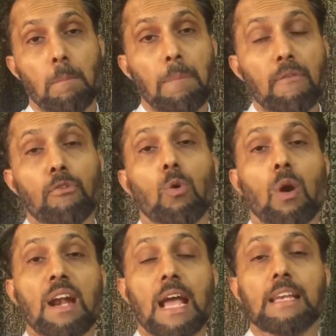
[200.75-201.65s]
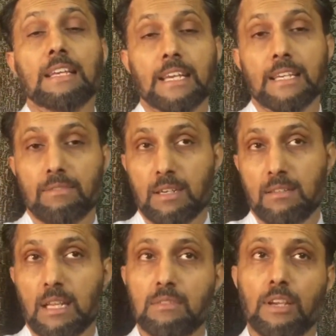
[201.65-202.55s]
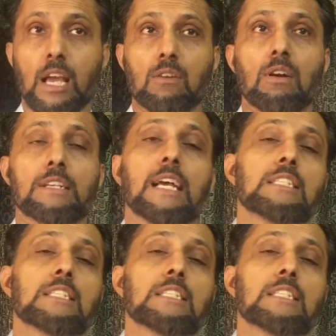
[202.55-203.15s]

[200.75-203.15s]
before 1991. That's we can call it